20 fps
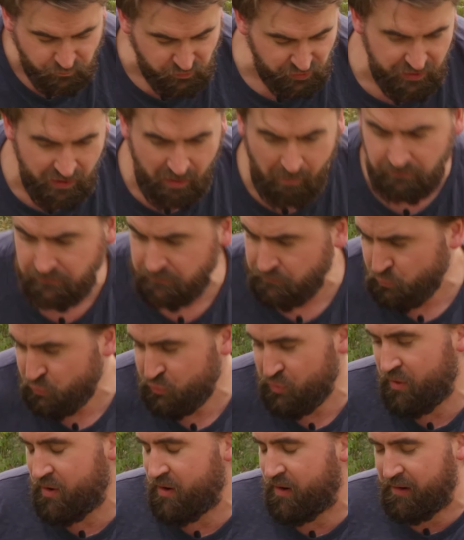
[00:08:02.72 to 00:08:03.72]
Yum.
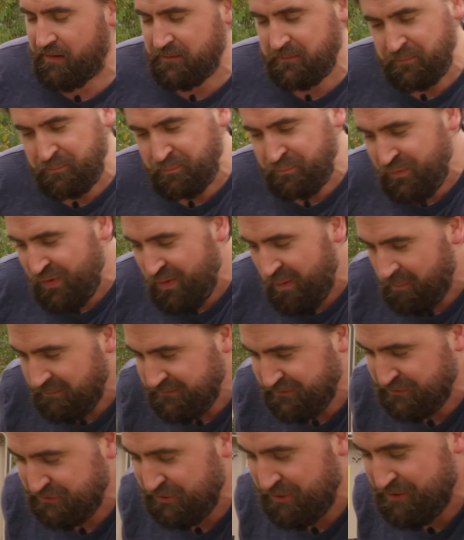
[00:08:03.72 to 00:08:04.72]
Oh,
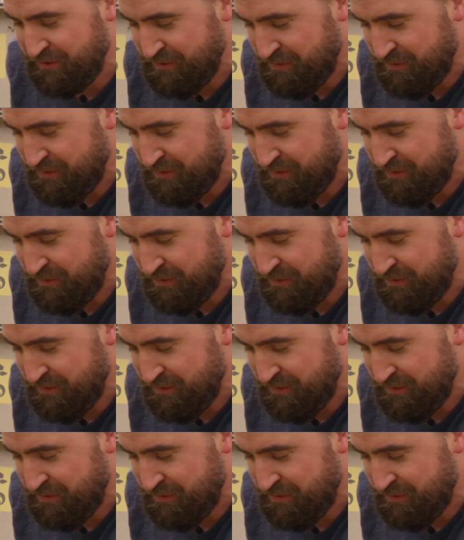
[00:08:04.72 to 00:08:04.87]
so good.